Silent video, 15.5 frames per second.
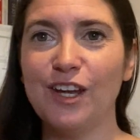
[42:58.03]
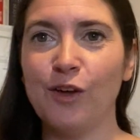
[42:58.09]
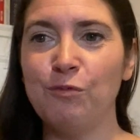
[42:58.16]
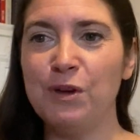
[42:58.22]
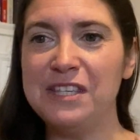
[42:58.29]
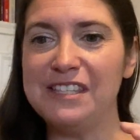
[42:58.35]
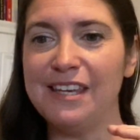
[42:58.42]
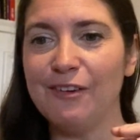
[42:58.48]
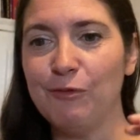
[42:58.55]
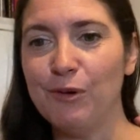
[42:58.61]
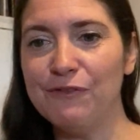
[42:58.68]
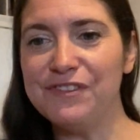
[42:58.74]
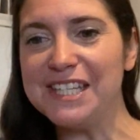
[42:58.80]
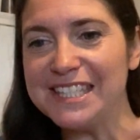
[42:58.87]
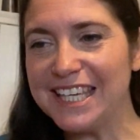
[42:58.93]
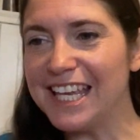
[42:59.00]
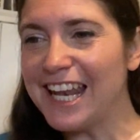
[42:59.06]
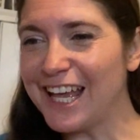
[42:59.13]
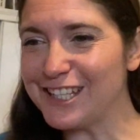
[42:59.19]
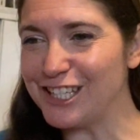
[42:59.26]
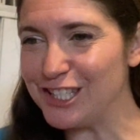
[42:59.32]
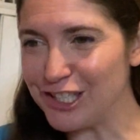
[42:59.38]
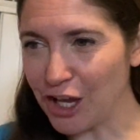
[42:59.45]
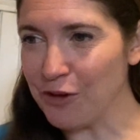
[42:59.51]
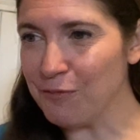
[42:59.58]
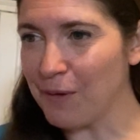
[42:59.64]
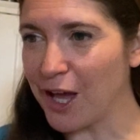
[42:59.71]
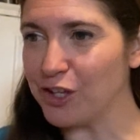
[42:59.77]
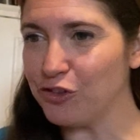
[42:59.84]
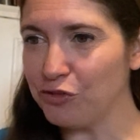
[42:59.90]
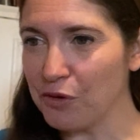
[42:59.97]
We disconnected so
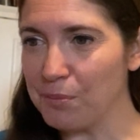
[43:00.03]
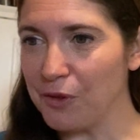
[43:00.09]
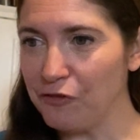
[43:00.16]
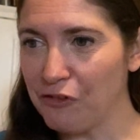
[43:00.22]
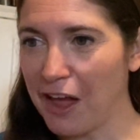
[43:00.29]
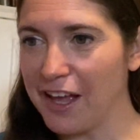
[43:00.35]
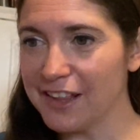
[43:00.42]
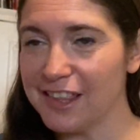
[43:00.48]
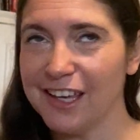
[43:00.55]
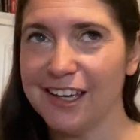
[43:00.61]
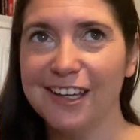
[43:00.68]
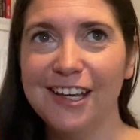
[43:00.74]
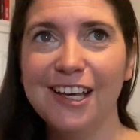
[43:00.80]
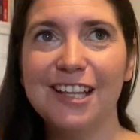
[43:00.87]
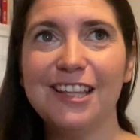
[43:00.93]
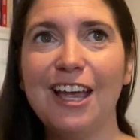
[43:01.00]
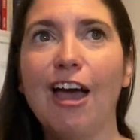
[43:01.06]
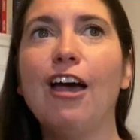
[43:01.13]
much from the fact that the